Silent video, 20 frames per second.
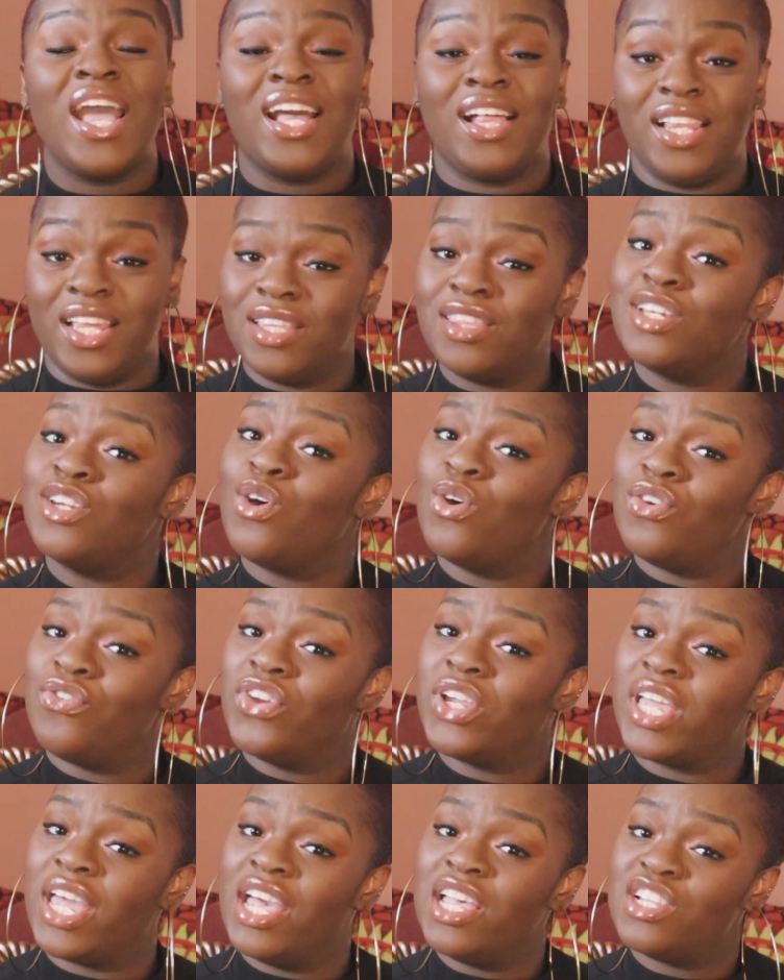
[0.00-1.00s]
Click the
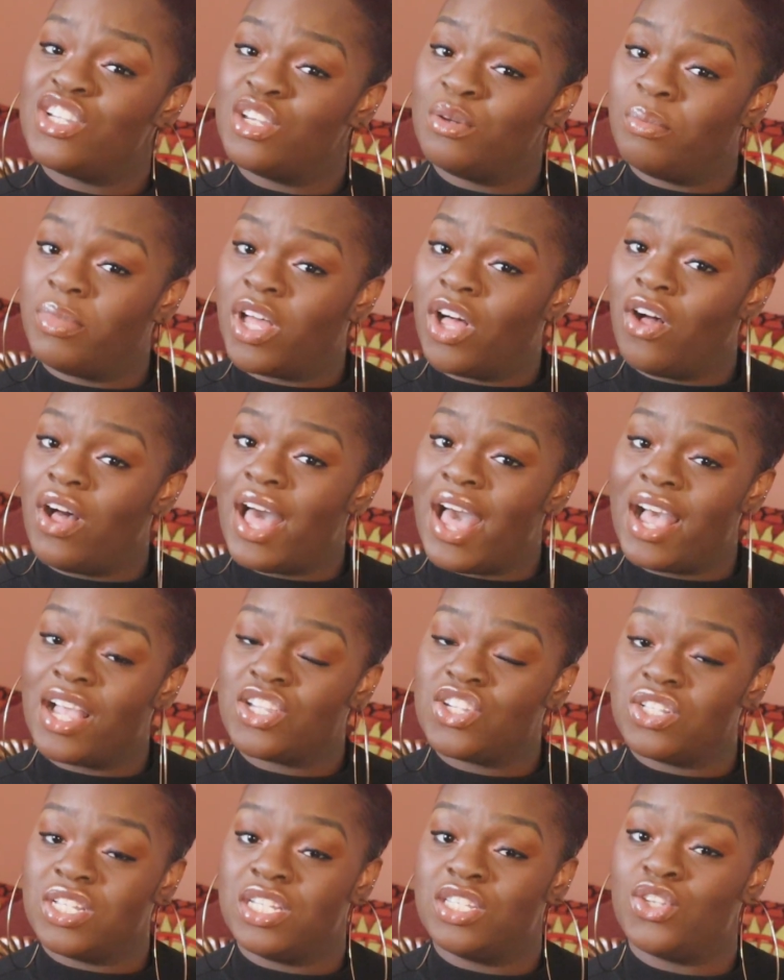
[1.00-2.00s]
notification bell
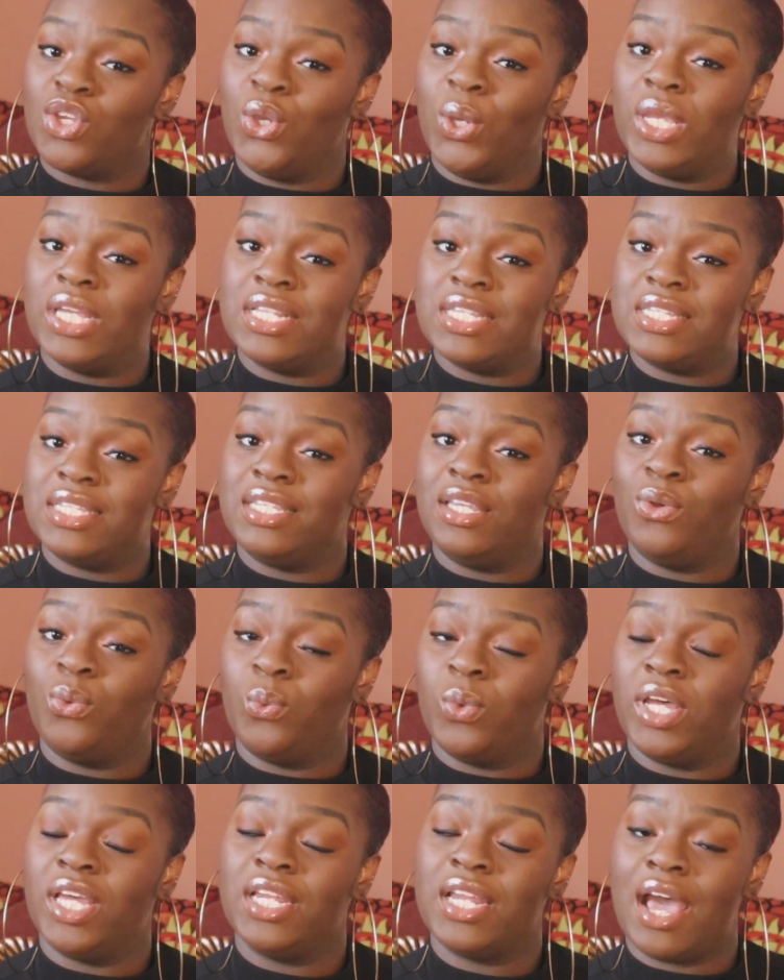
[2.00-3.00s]
actually so you can see
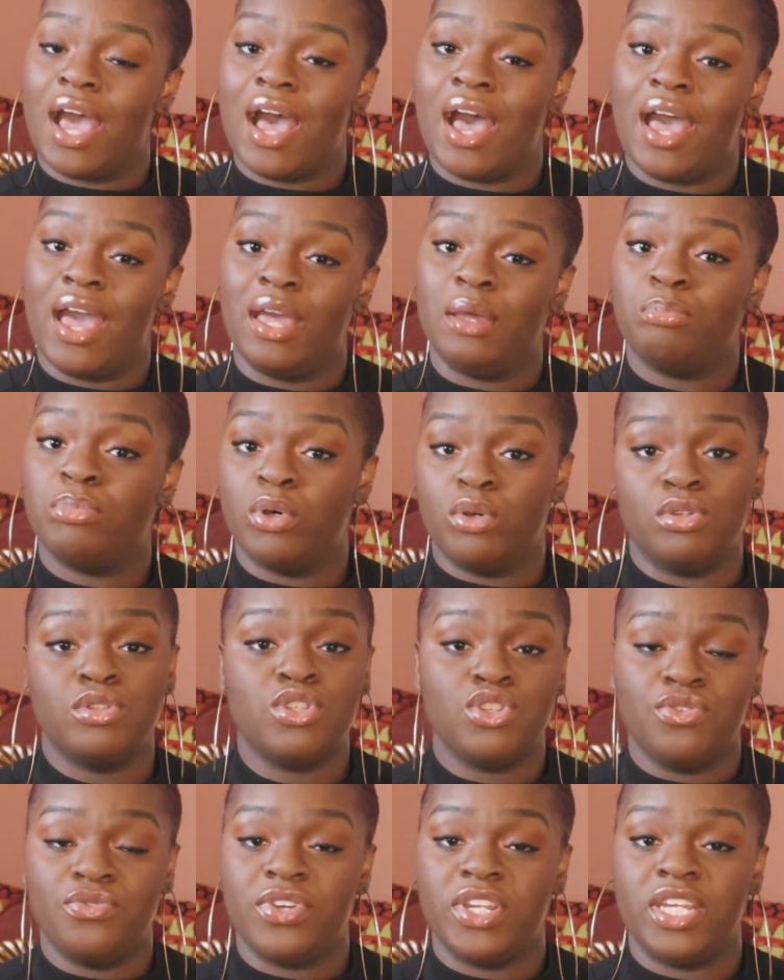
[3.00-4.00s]
when I
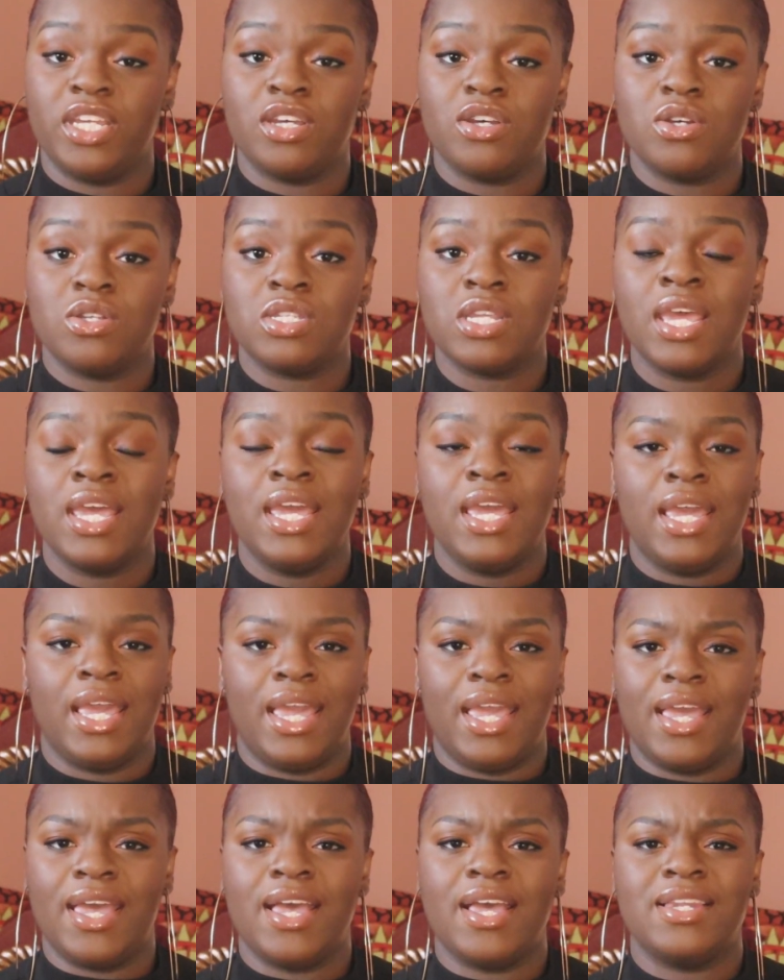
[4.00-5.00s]
post new videos,
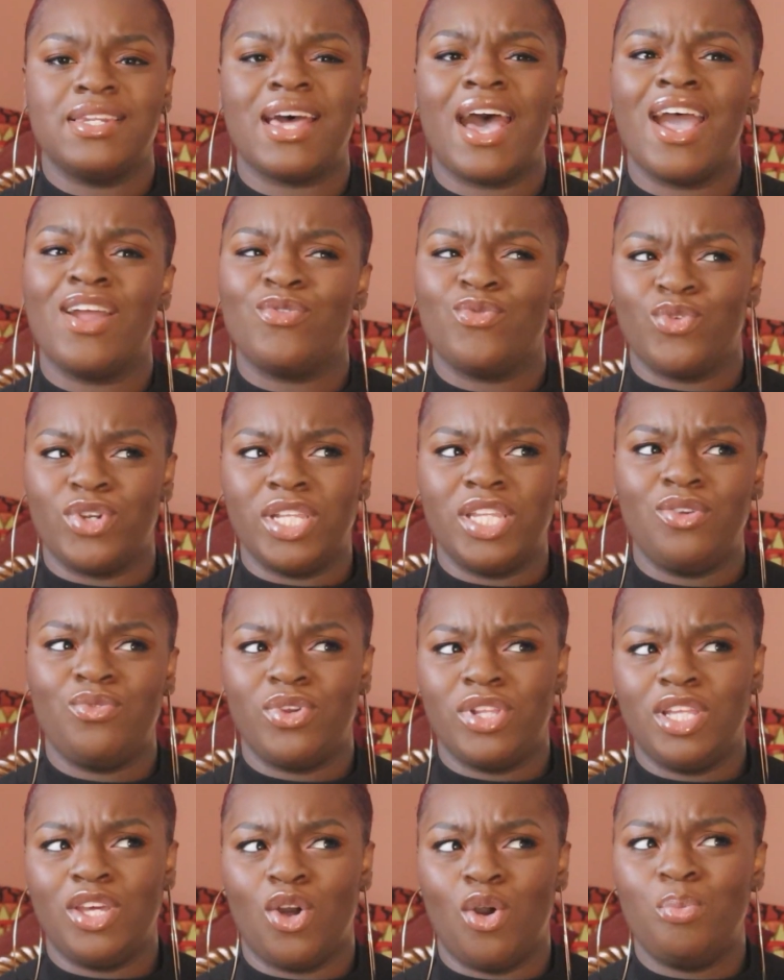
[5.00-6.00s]
and I
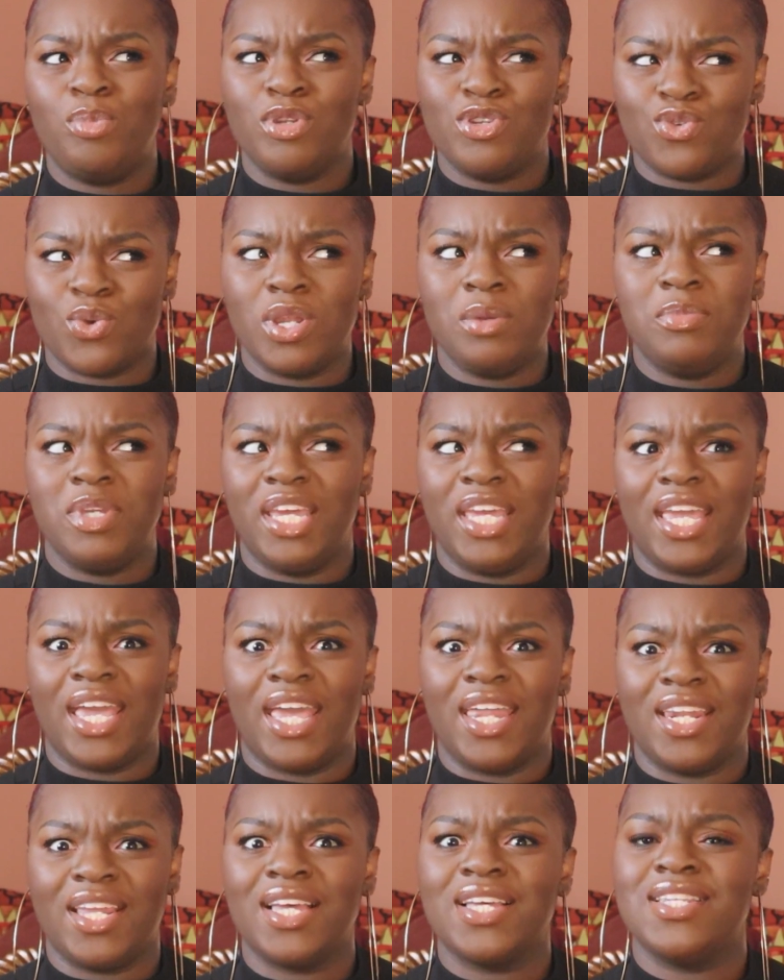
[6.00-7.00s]
really hope you join me
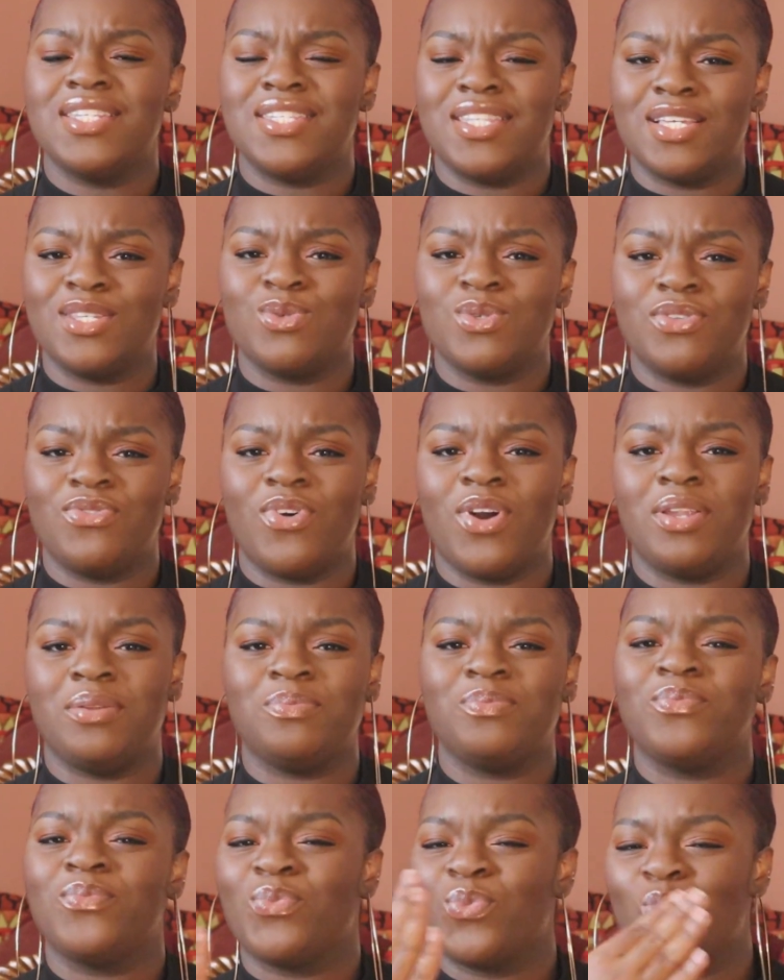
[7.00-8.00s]
again because this was
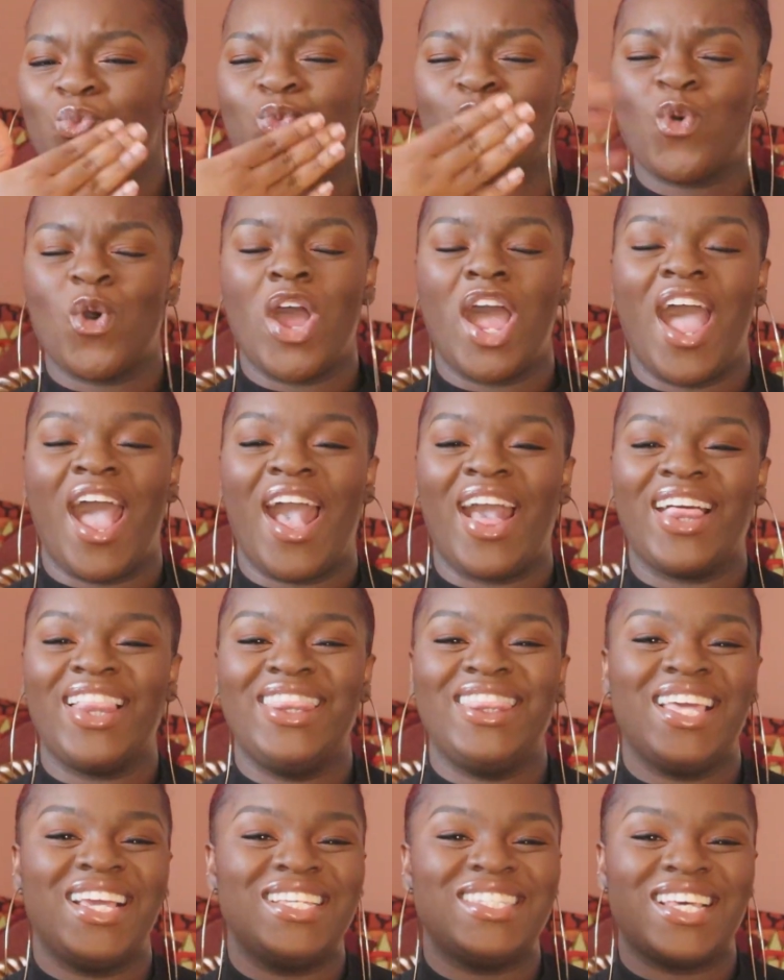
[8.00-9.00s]
fun.
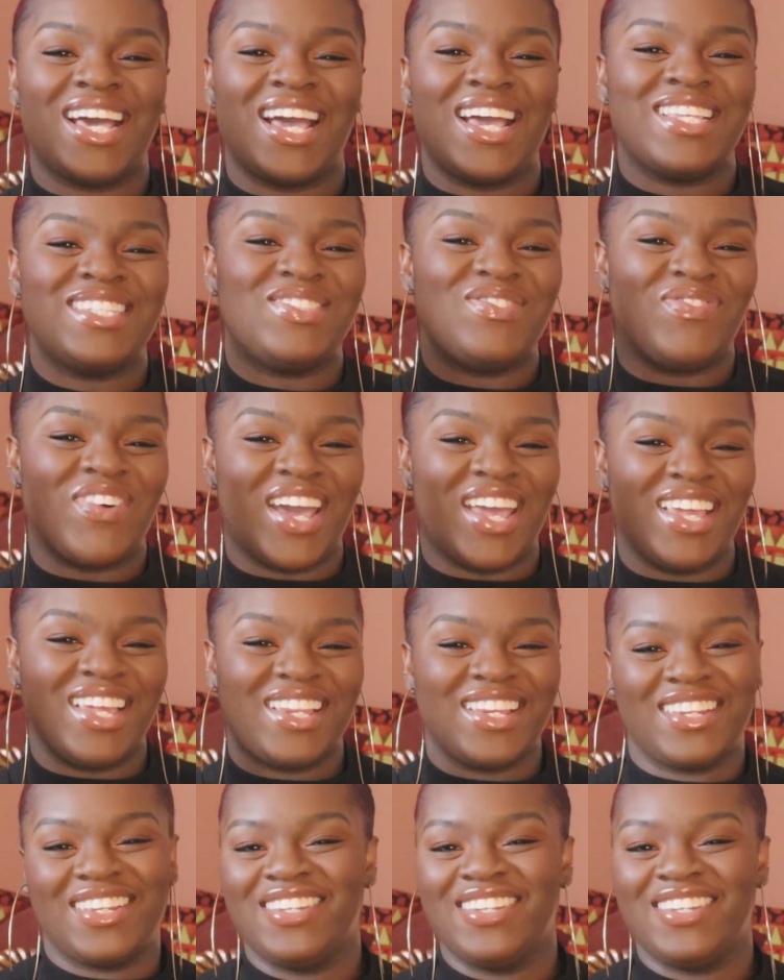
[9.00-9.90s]
Thanks guys, bye.